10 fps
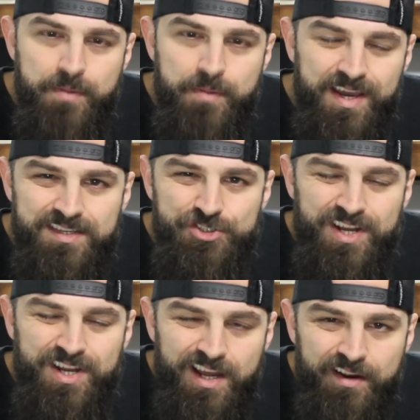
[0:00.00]
Pay
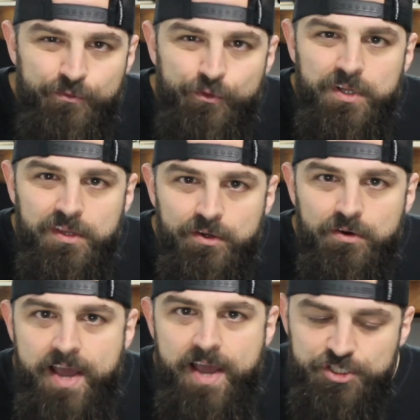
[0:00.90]
attention to every
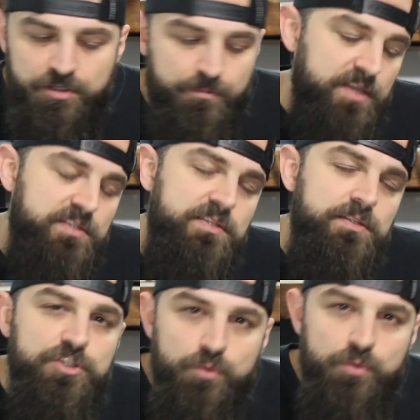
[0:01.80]
little action. Pay
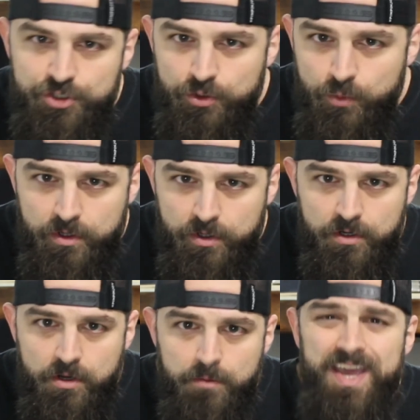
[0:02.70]
attention to what you're working
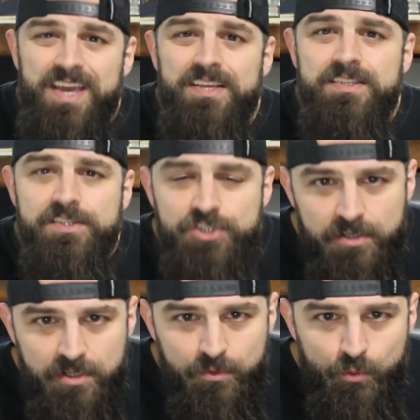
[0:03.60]
on. Pay attention
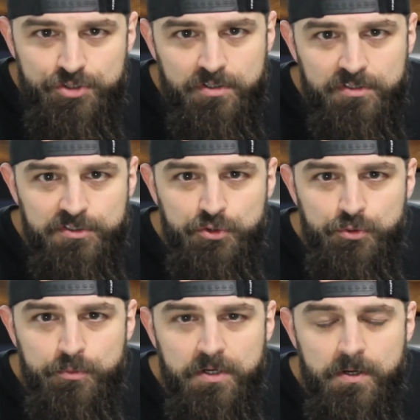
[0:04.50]
to what you're
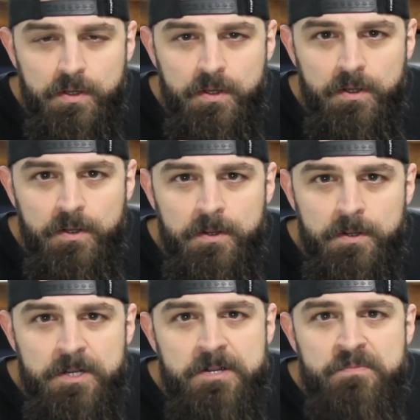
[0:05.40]
consuming,
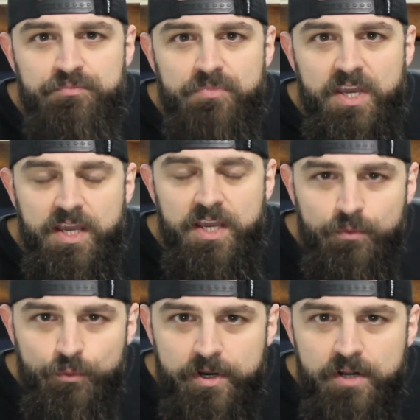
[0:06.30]
and
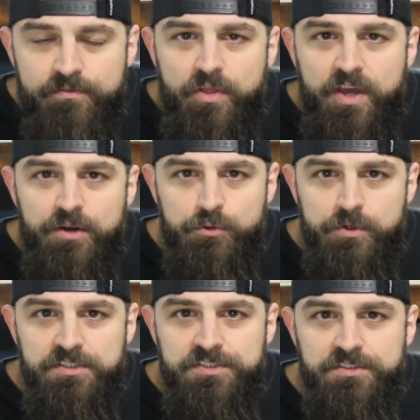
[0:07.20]
get rid of all that
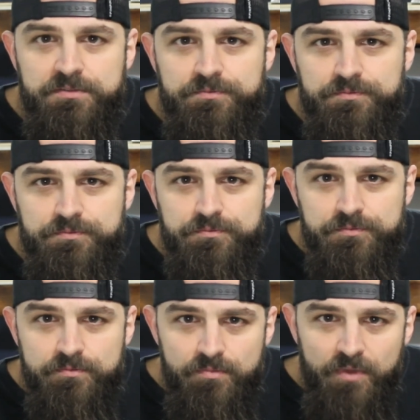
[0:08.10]
noise.
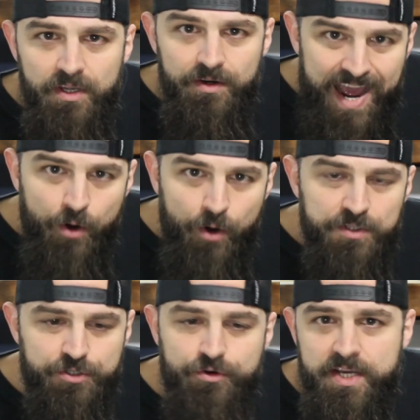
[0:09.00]
Now
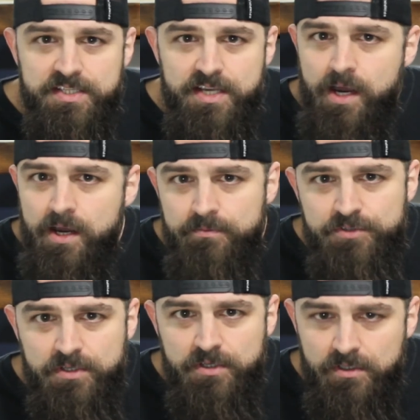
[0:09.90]
is a great
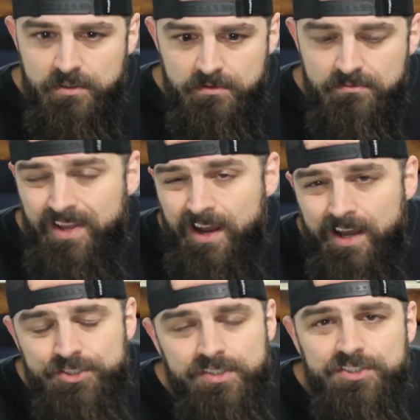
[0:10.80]
time to
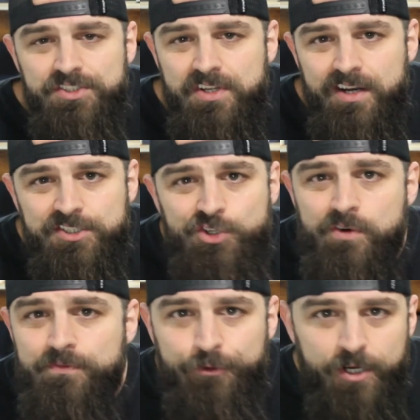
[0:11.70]
actually just kind of
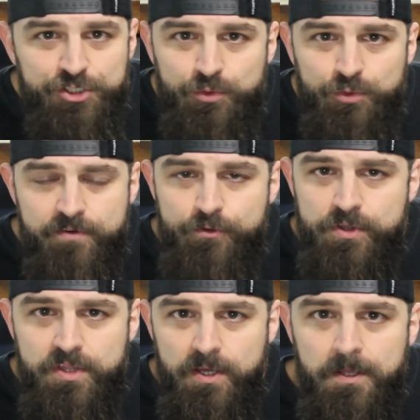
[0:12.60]
start fresh with
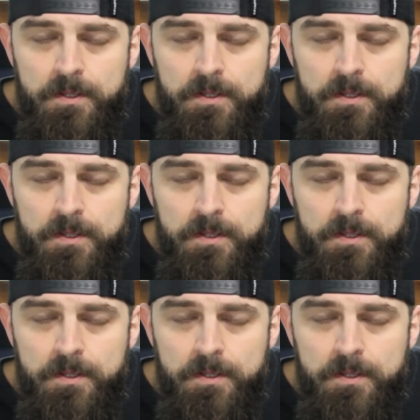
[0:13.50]
everything,